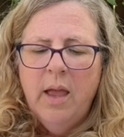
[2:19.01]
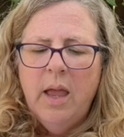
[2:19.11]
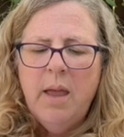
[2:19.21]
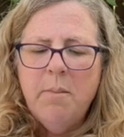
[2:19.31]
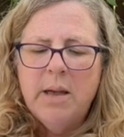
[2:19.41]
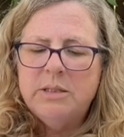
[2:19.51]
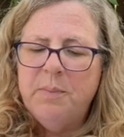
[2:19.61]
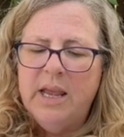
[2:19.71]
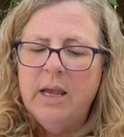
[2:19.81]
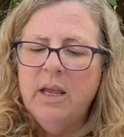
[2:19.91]
"It must
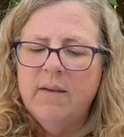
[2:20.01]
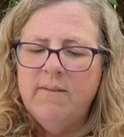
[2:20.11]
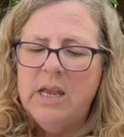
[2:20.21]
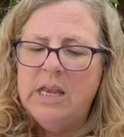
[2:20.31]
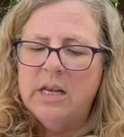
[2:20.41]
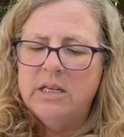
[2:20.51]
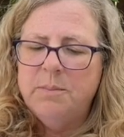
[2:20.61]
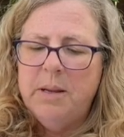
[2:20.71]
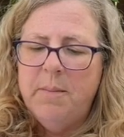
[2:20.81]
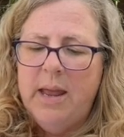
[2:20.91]
be inconvenient
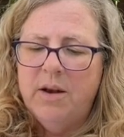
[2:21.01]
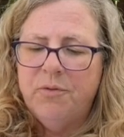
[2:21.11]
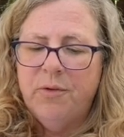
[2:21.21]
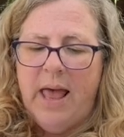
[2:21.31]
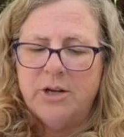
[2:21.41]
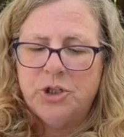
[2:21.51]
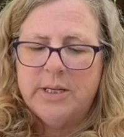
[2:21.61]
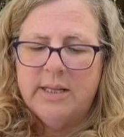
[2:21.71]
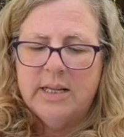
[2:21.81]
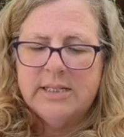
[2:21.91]
to be made of flesh,"
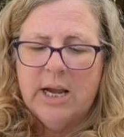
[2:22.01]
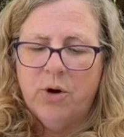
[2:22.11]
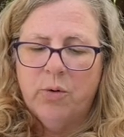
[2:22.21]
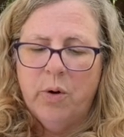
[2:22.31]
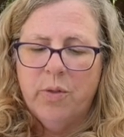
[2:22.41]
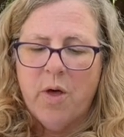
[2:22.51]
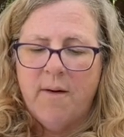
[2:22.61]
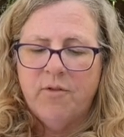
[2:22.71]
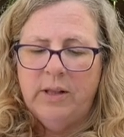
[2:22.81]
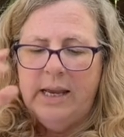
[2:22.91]
said the scarecrow
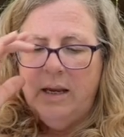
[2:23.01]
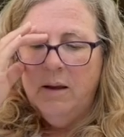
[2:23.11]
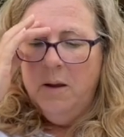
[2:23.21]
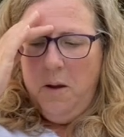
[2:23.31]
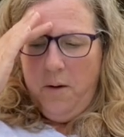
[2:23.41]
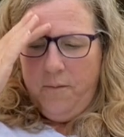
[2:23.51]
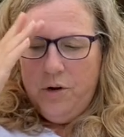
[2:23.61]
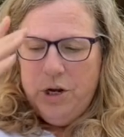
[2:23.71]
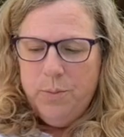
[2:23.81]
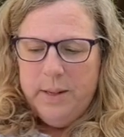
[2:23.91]
thoughtfully, "for
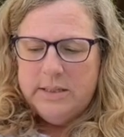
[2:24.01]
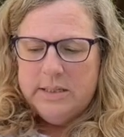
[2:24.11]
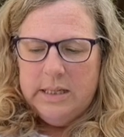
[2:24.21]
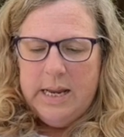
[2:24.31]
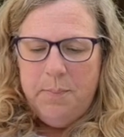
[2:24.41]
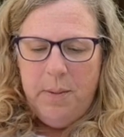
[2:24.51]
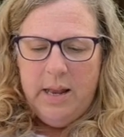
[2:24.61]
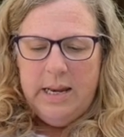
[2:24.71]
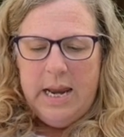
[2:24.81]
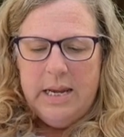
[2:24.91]
you must sleep
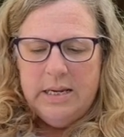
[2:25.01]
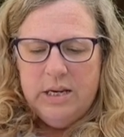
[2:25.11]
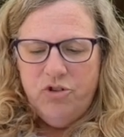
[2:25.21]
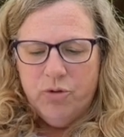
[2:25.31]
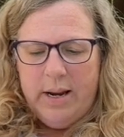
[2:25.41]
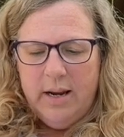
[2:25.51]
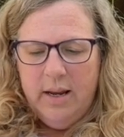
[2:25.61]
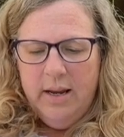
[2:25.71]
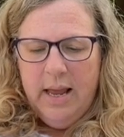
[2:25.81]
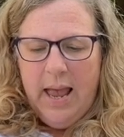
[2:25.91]
and eat and
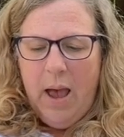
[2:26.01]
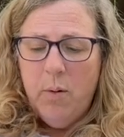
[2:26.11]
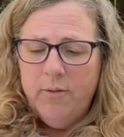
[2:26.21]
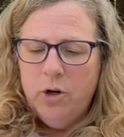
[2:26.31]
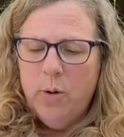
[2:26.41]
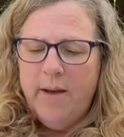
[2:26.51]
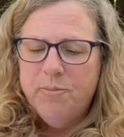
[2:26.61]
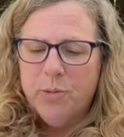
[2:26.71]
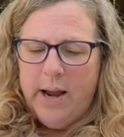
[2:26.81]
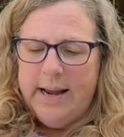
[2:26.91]
drink. However, you
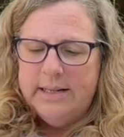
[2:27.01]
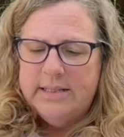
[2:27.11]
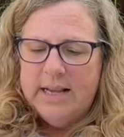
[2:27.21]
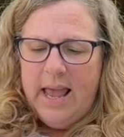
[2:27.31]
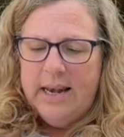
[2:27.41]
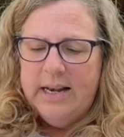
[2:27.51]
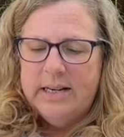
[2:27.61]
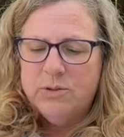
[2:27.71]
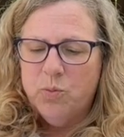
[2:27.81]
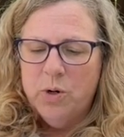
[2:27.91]
have brains, and it
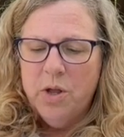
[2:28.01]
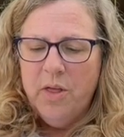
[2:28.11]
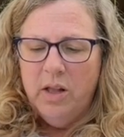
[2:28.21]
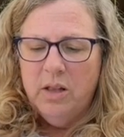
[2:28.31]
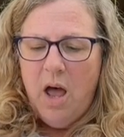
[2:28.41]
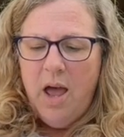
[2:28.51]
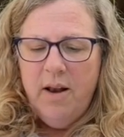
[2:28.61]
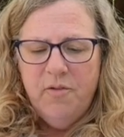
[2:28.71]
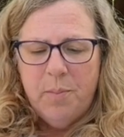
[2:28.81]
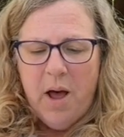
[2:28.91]
is worth a lot
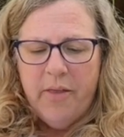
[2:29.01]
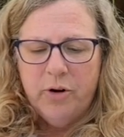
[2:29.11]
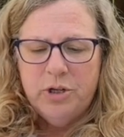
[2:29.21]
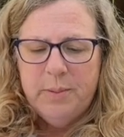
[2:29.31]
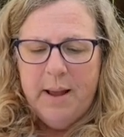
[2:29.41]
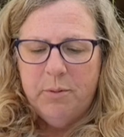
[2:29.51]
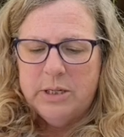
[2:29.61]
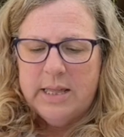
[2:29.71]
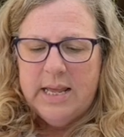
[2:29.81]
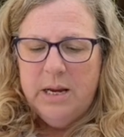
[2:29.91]
of bother to be able
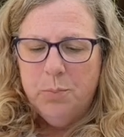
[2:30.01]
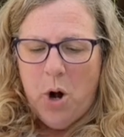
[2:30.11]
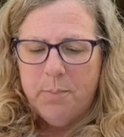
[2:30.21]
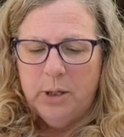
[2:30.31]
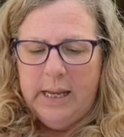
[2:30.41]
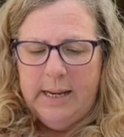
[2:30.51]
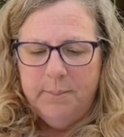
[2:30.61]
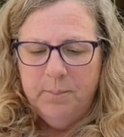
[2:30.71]
to think properly."